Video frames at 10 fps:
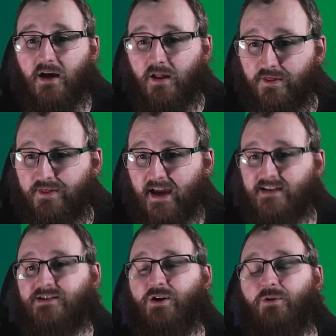
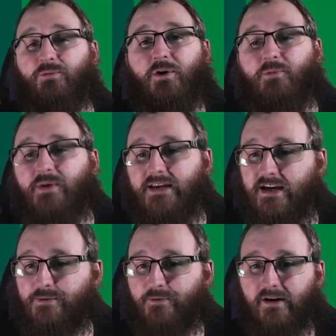That's not what we
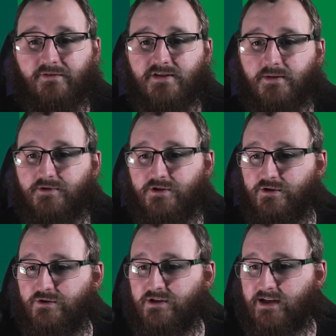need. We're out of
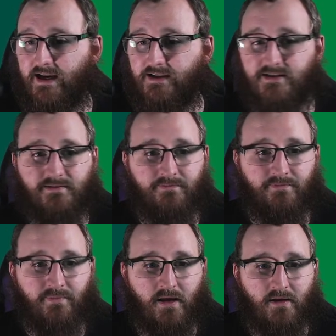substitutions, lads.
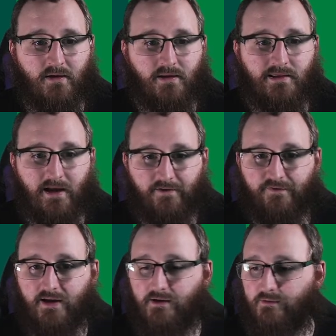
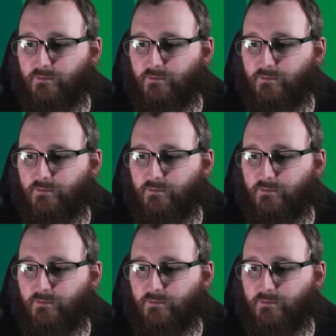Lovely.